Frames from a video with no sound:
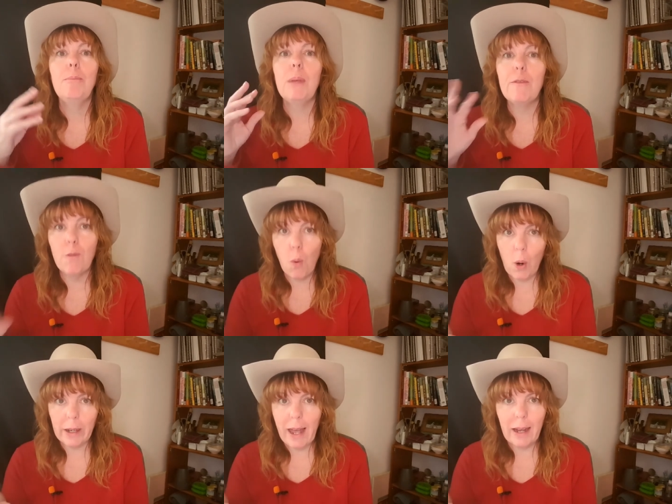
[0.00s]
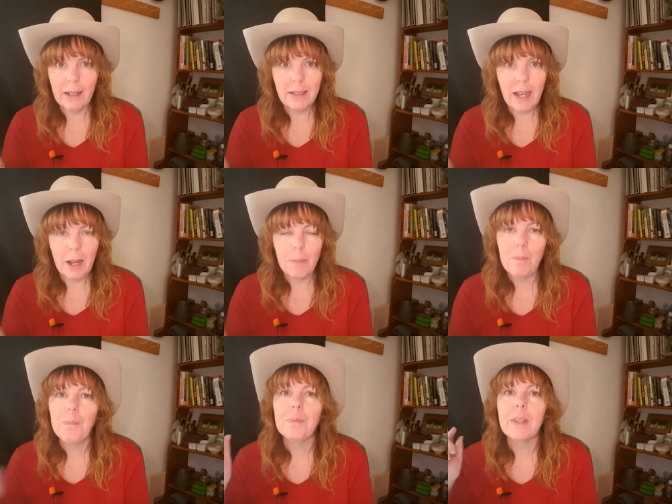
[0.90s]
before canning day.
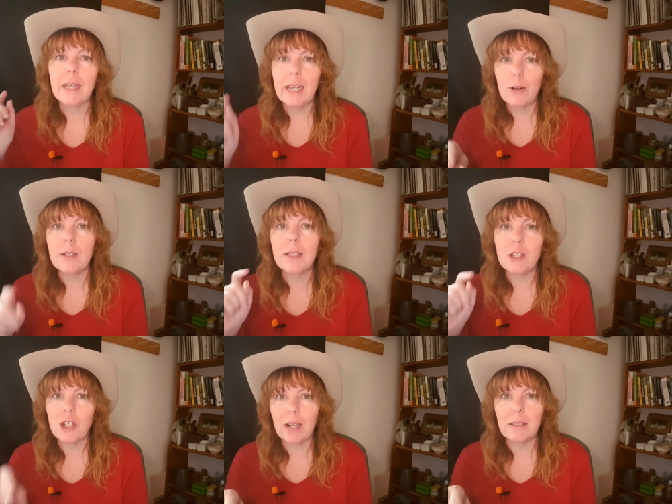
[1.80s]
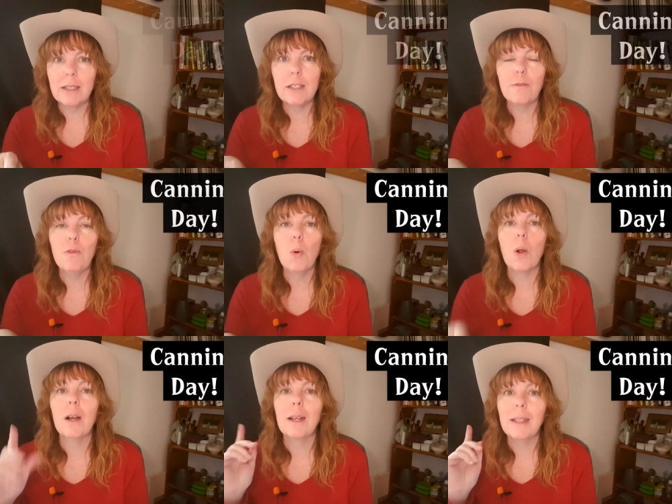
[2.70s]
Here is the checklist
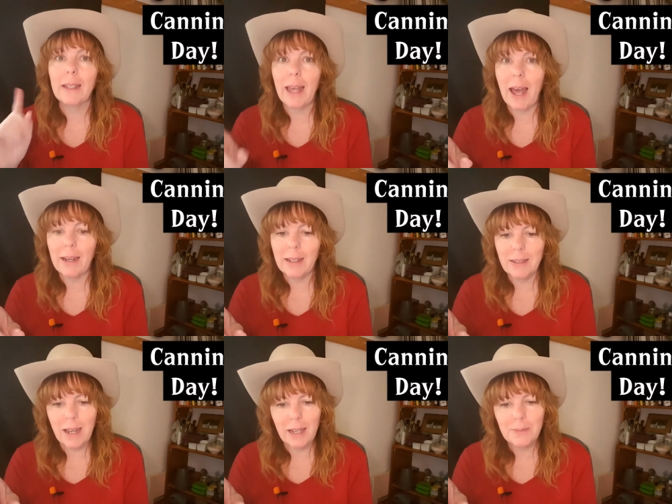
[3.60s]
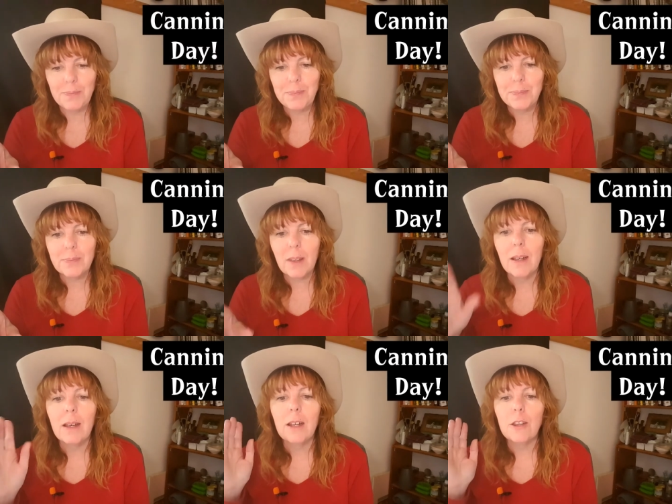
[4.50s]
for canning day.
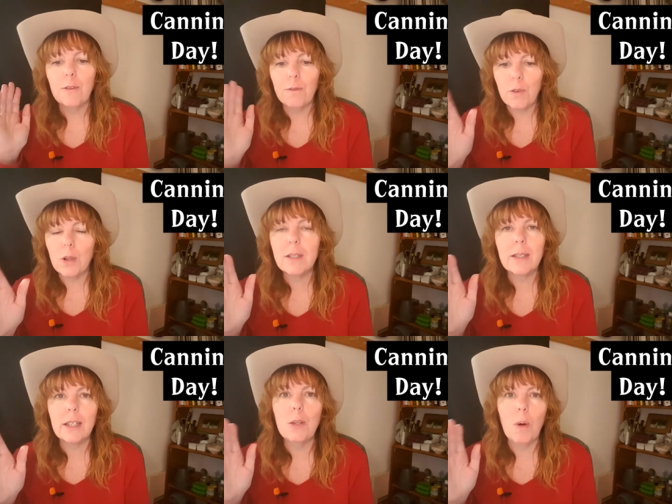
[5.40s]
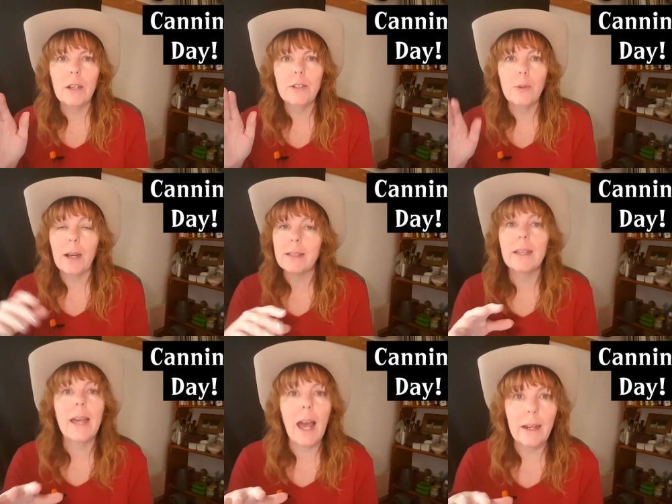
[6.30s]
The first thing you want to do, I say
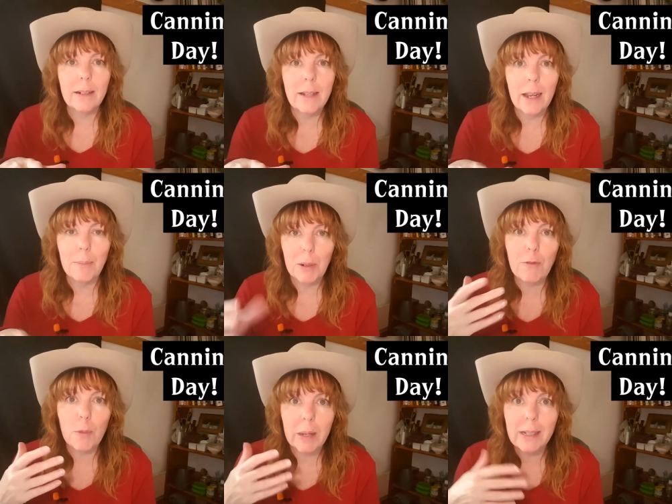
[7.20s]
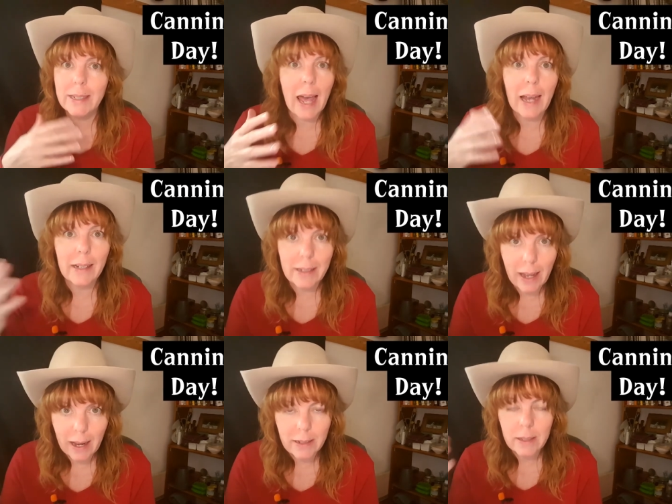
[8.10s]
canning day, but for me it's canning
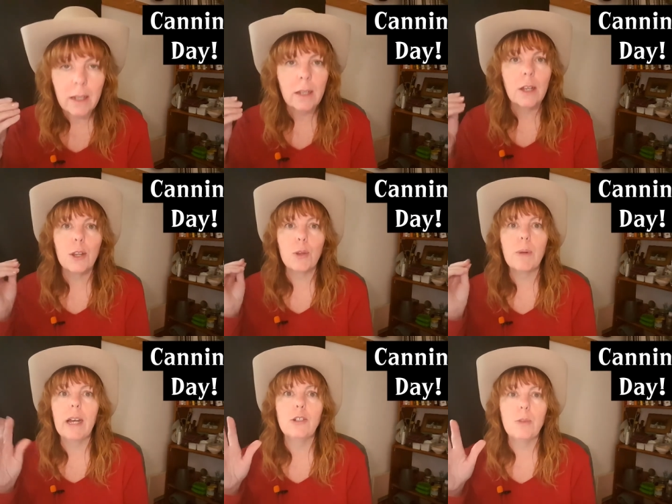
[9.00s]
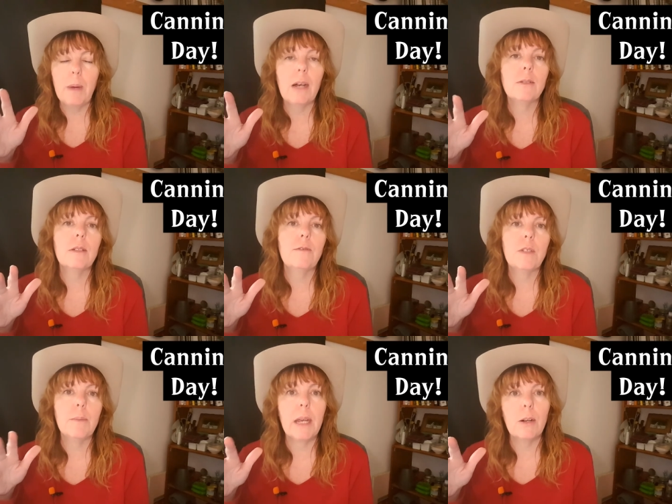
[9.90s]
days. three hundred pounds of
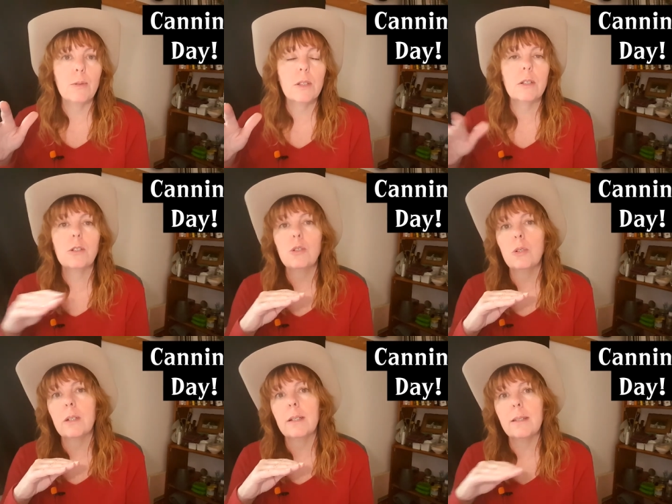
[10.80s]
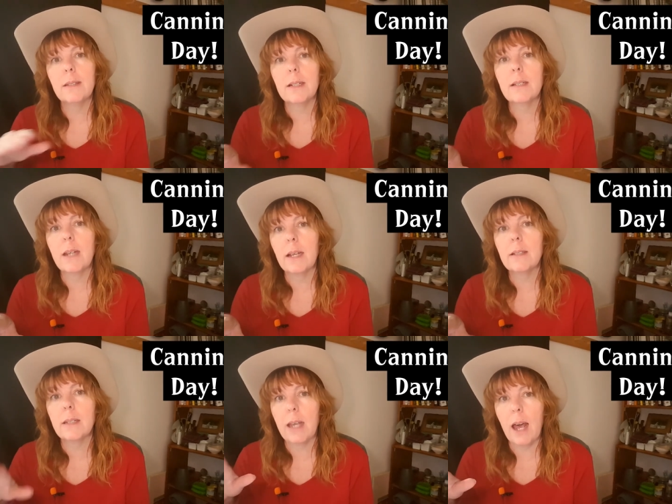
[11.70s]
tomatoes took six
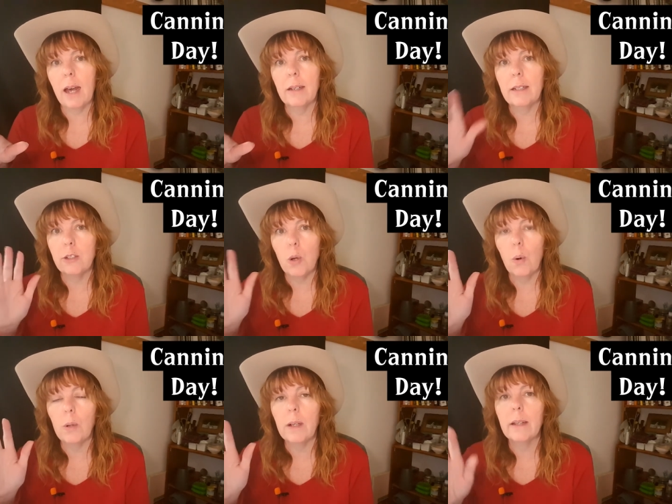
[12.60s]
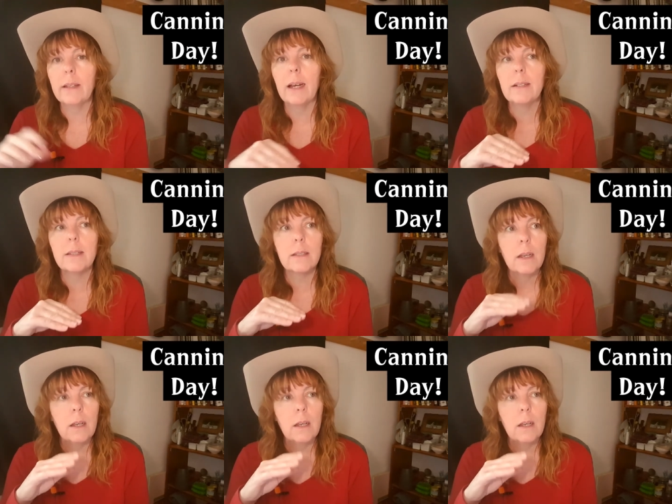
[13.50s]
days to can in total, and that's